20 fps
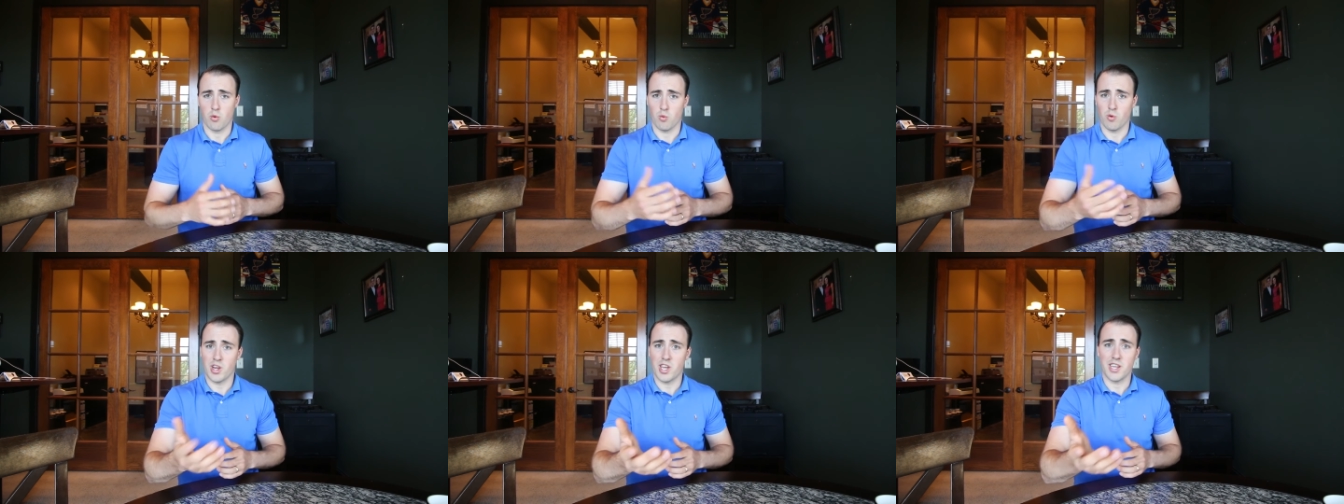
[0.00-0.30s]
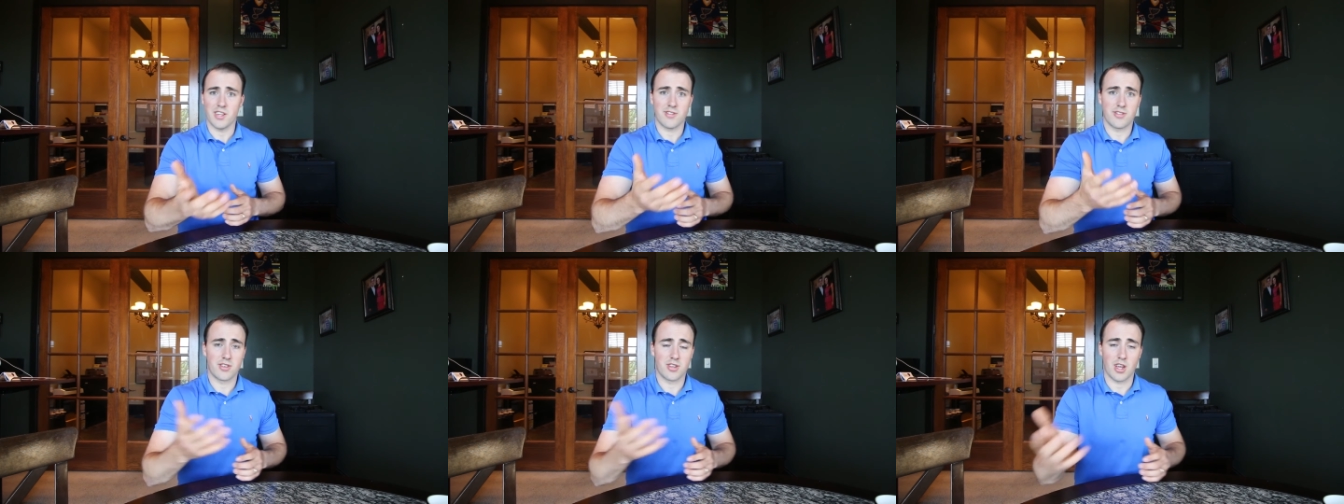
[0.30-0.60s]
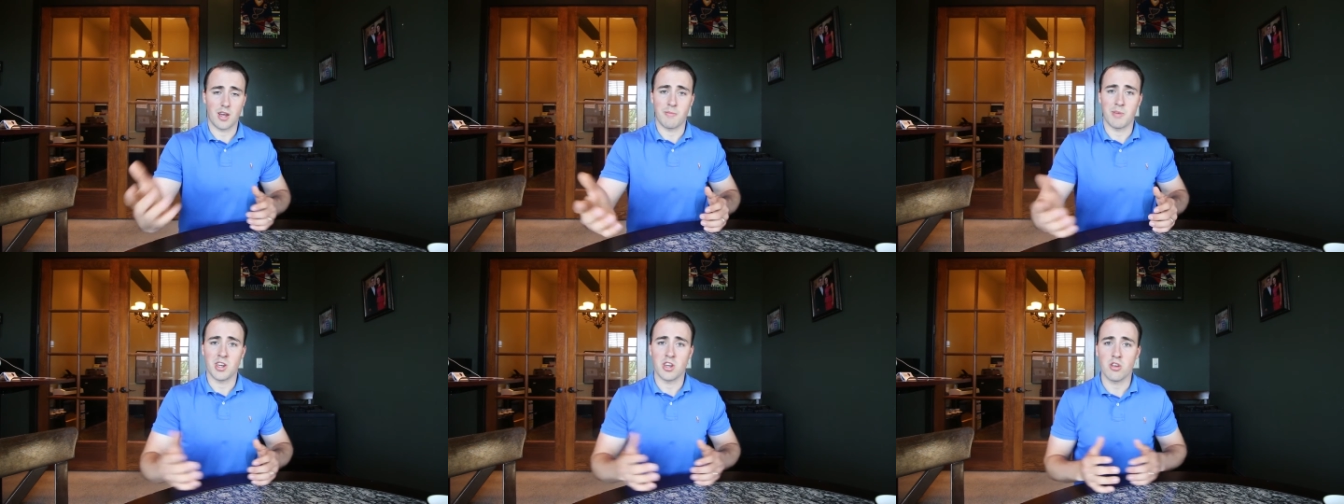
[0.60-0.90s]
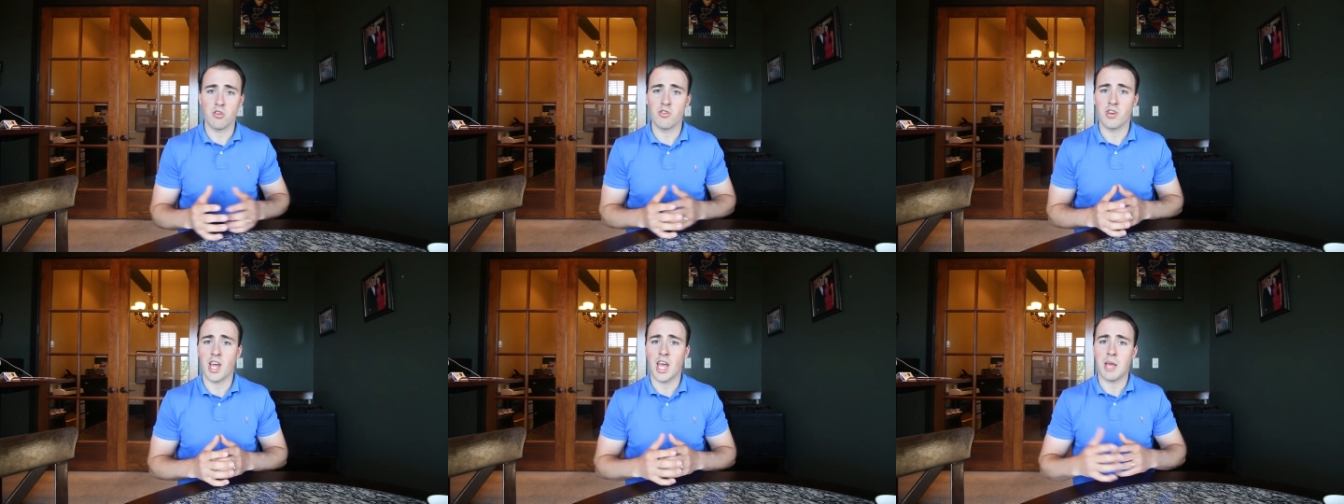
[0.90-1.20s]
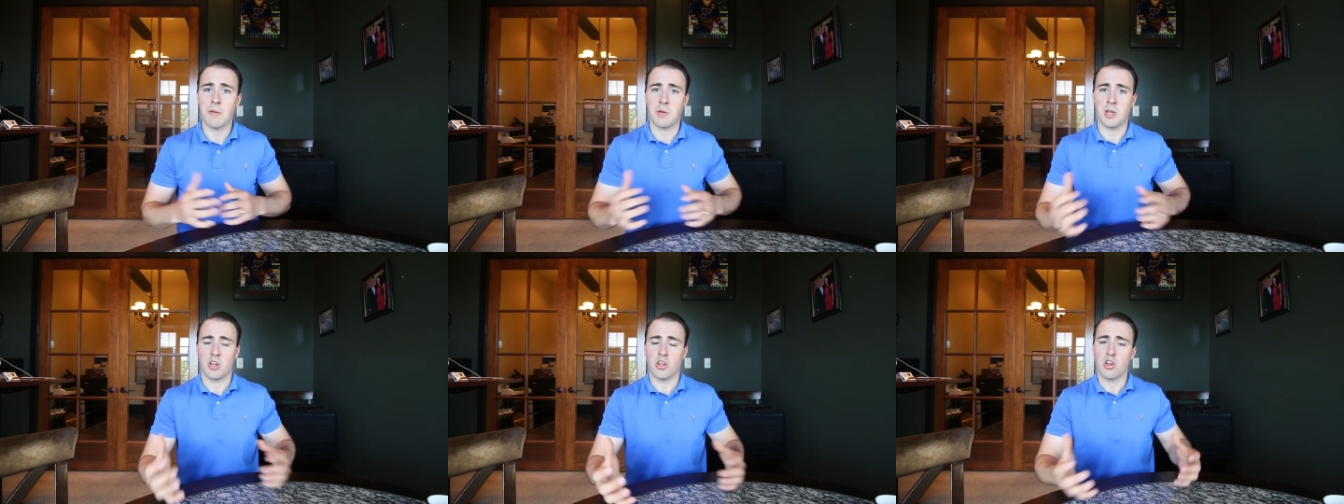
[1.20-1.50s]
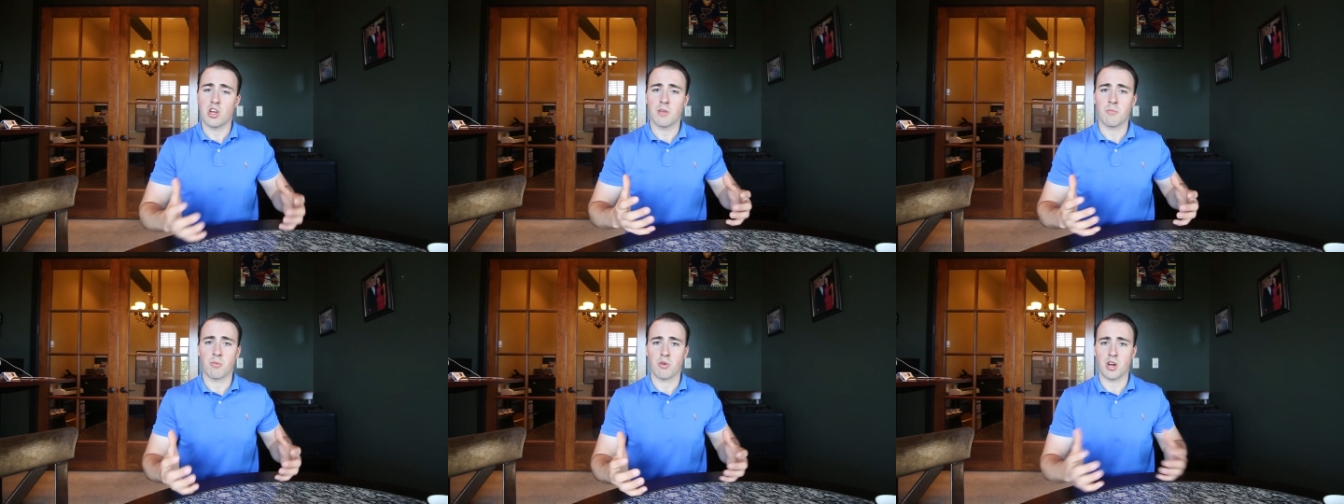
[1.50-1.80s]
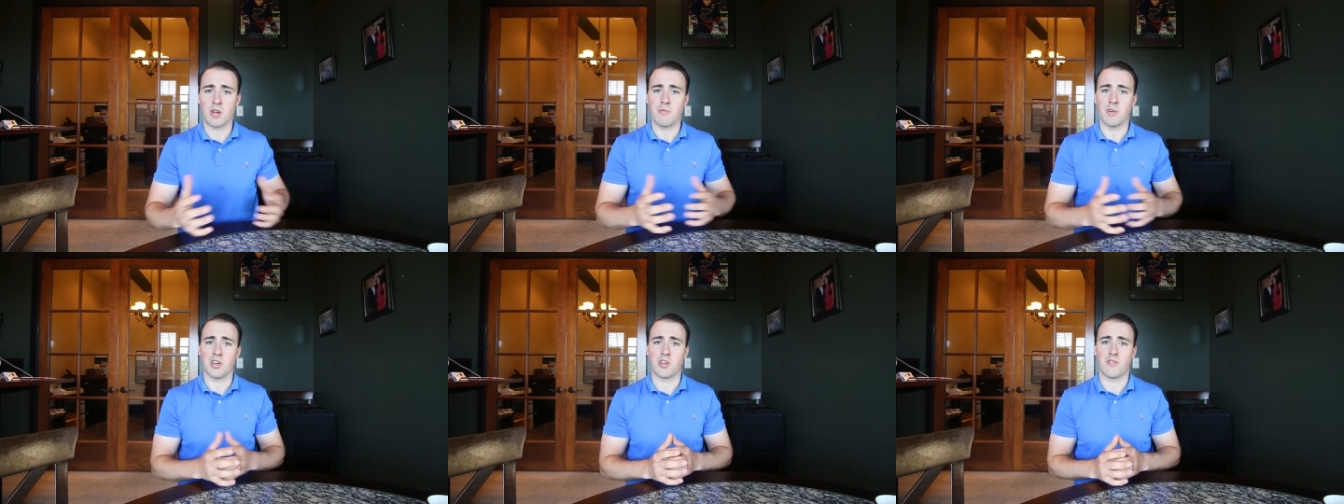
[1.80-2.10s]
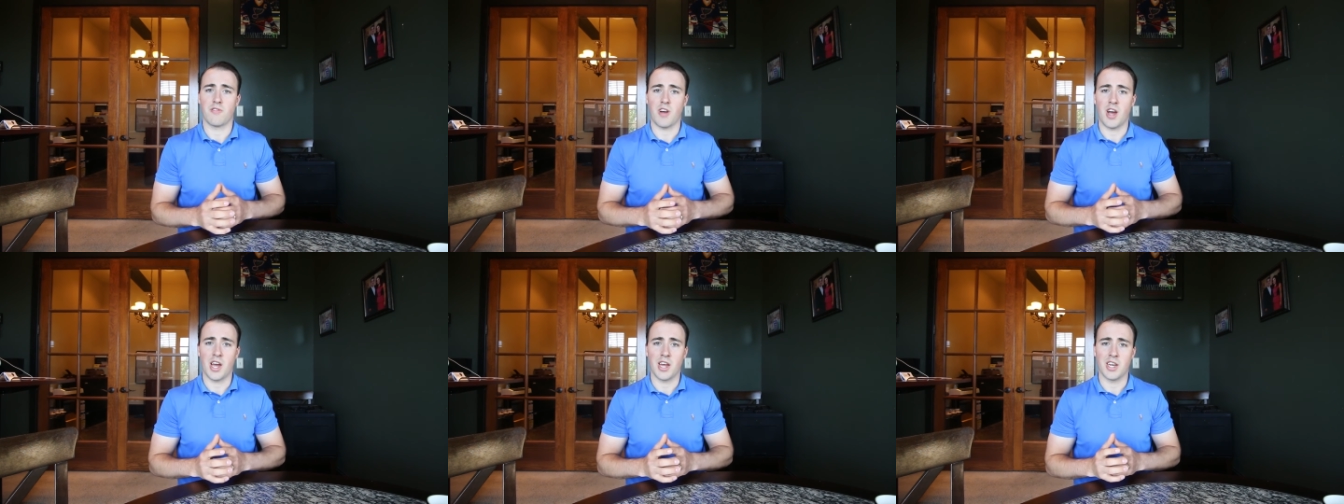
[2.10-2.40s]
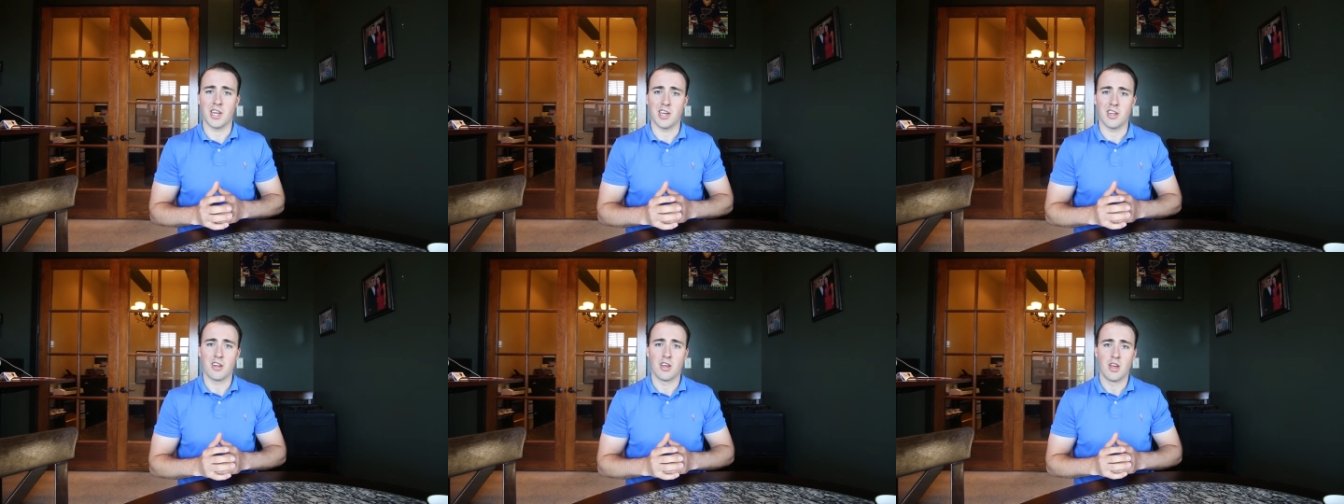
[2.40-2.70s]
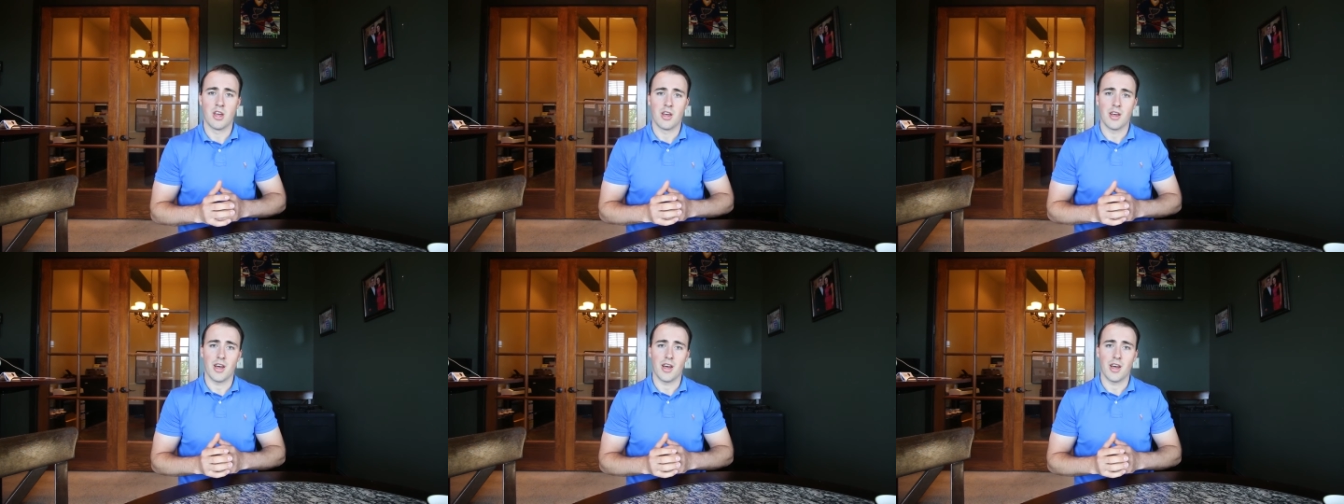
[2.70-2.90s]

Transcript: REITs, I mean, you name it, you can pretty much find it.